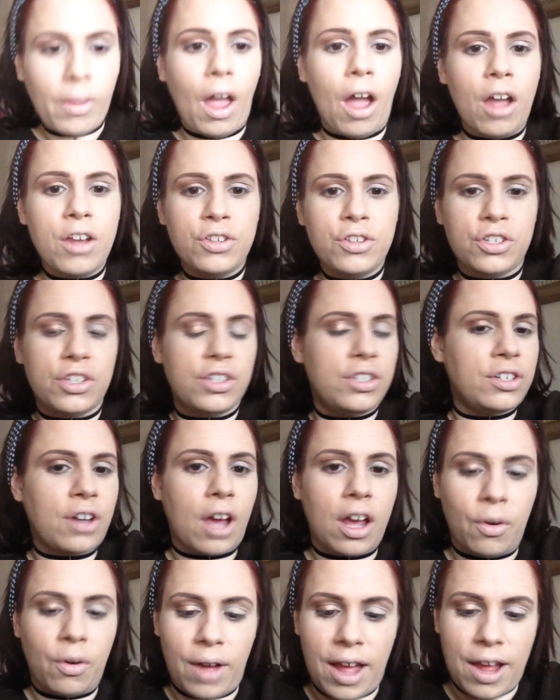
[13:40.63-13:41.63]
I used to
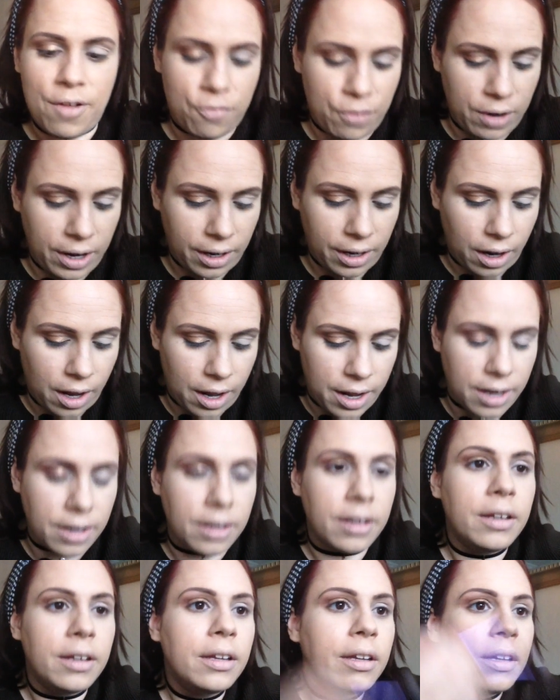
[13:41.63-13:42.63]
style every
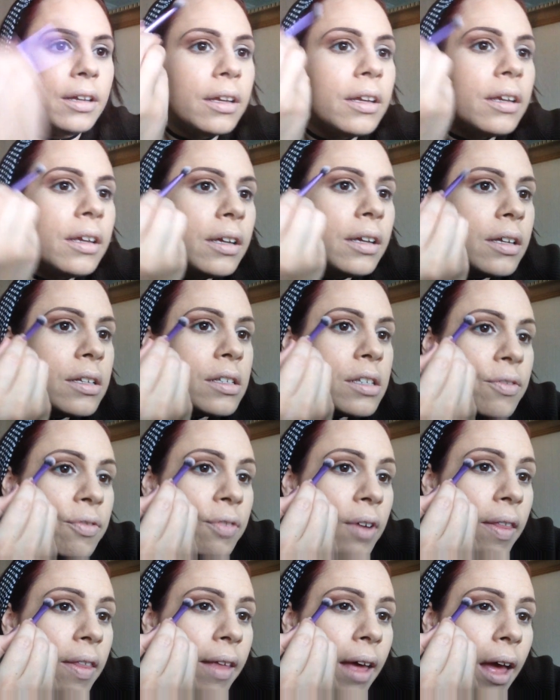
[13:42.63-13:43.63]
client to
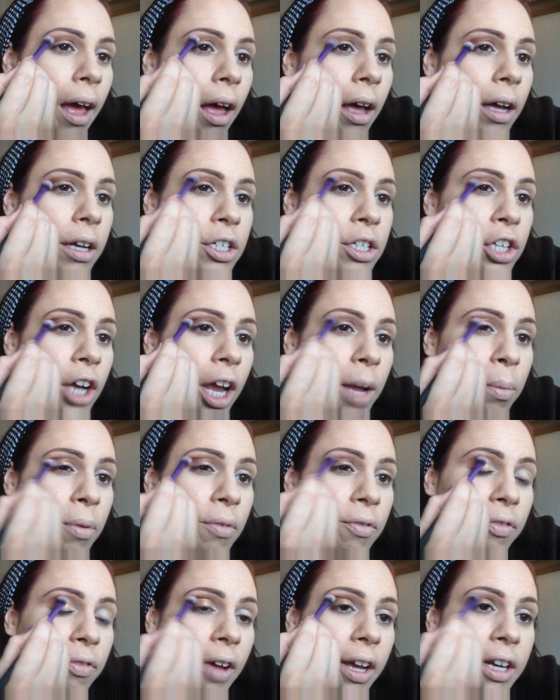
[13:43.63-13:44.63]
fit their eye shape
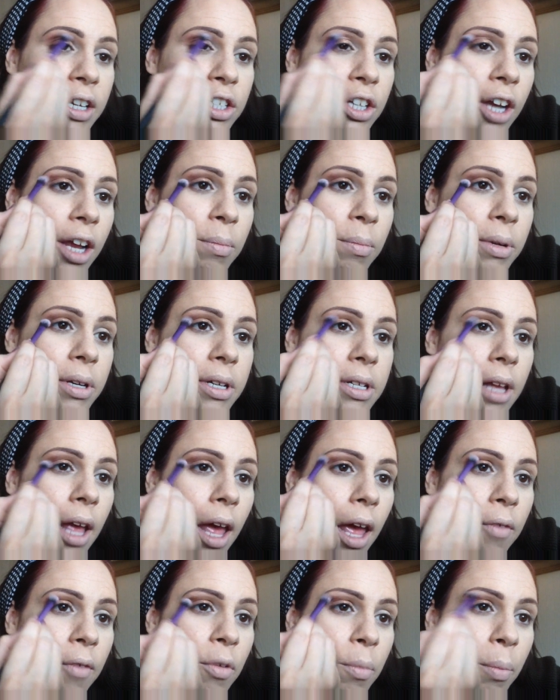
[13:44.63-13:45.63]
and face shape because
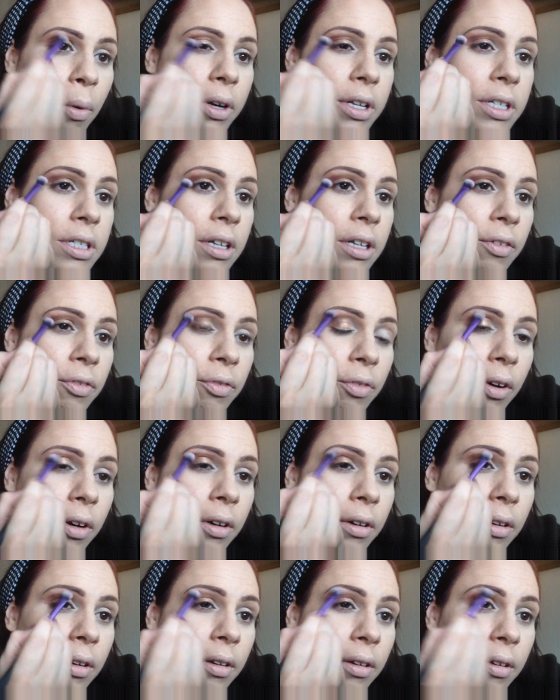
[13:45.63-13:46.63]
everybody's
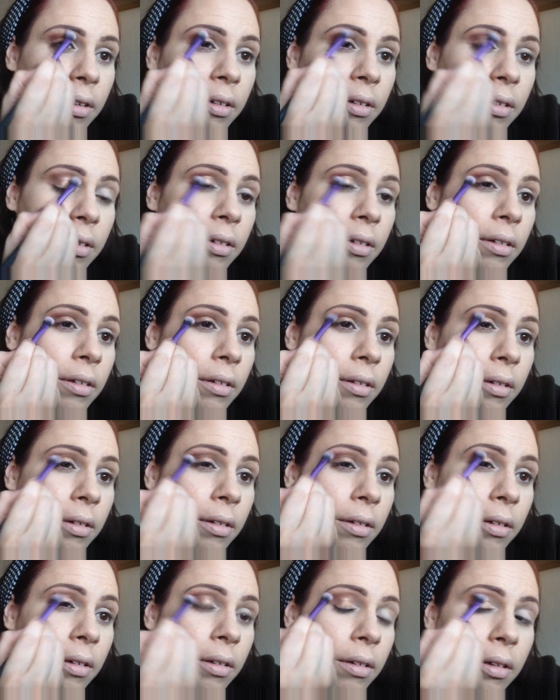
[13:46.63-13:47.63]
different.
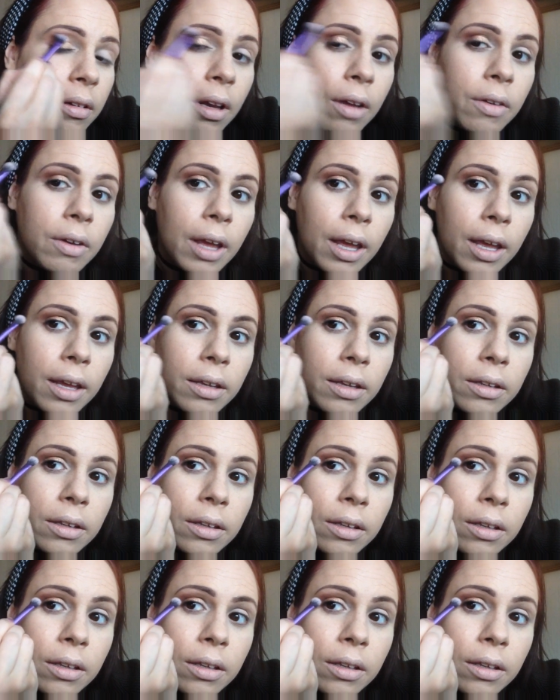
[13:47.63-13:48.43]
Okay.